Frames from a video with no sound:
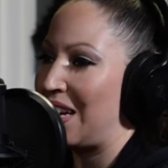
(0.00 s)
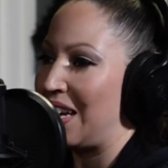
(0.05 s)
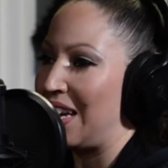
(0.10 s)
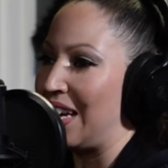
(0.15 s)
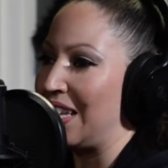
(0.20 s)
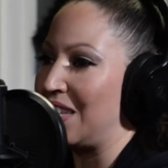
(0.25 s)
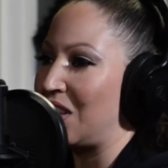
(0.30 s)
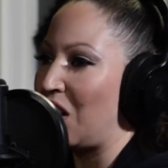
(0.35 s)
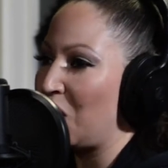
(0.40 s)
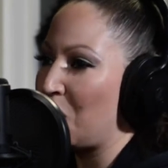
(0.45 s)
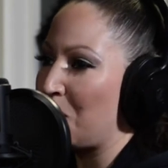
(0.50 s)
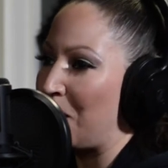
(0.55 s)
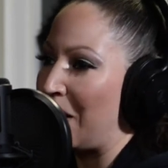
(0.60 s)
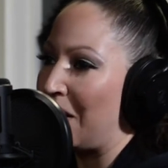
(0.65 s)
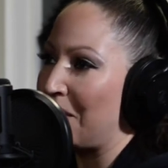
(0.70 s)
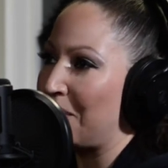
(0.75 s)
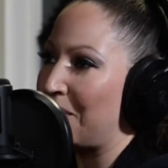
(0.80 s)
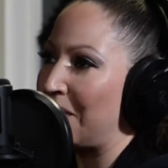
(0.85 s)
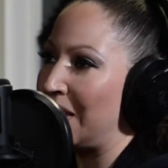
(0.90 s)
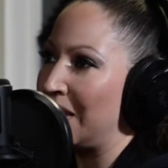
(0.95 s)
it's all
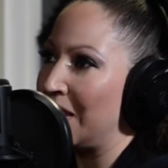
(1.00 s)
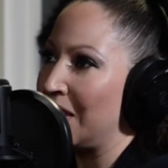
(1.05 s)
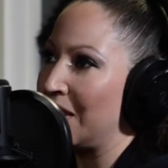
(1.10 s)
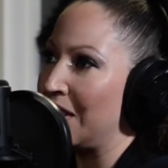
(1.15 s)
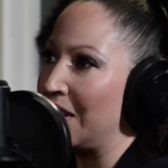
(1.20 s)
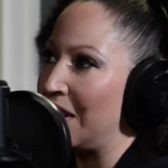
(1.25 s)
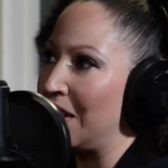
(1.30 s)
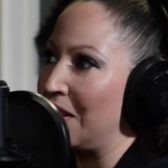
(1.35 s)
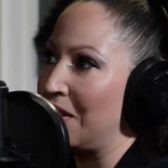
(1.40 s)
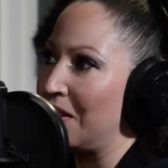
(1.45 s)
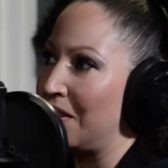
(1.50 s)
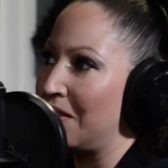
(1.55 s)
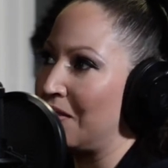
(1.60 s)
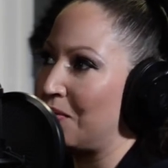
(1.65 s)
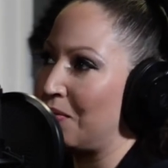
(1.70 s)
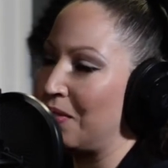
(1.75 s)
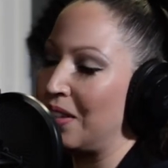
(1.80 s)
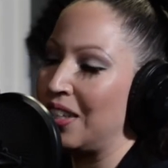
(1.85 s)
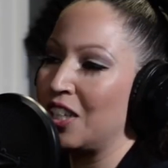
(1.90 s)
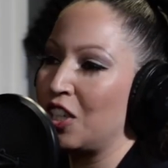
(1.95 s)
about feeling good,
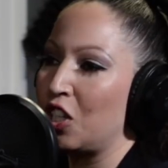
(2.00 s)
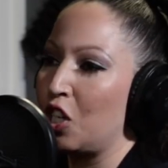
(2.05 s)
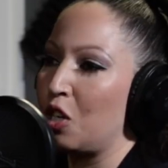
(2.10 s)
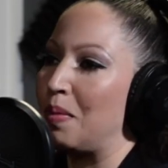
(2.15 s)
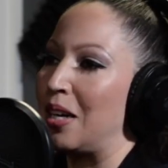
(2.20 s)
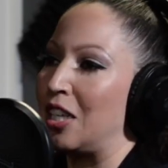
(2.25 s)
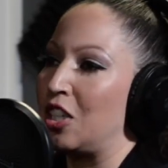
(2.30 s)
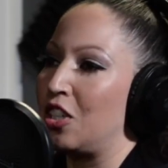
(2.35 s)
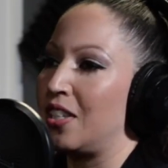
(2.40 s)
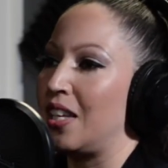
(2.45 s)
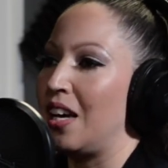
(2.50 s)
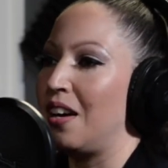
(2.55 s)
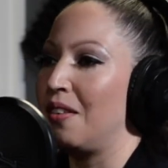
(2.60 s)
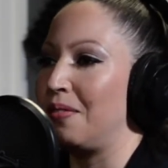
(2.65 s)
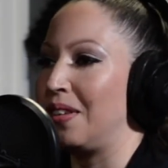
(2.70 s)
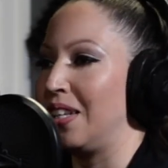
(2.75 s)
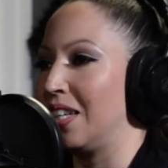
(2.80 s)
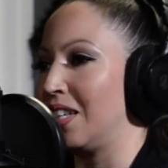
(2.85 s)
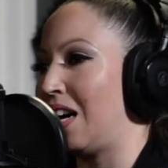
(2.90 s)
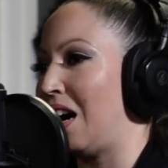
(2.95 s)
feeling good about
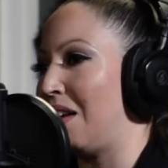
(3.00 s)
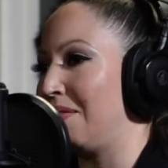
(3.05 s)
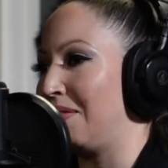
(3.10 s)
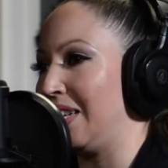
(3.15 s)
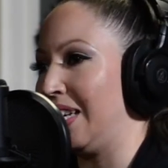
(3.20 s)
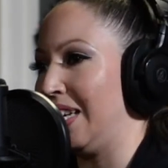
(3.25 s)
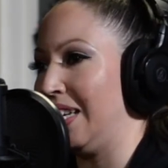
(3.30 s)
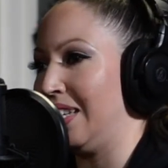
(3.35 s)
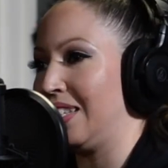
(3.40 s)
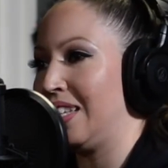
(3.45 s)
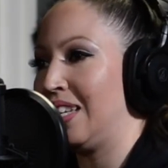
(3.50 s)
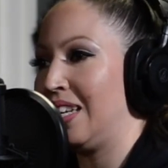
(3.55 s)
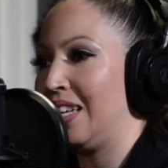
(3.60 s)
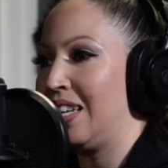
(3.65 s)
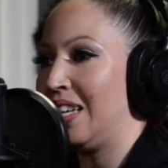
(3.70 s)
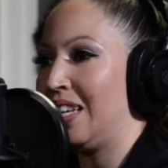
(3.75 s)
yourself, feeling confident,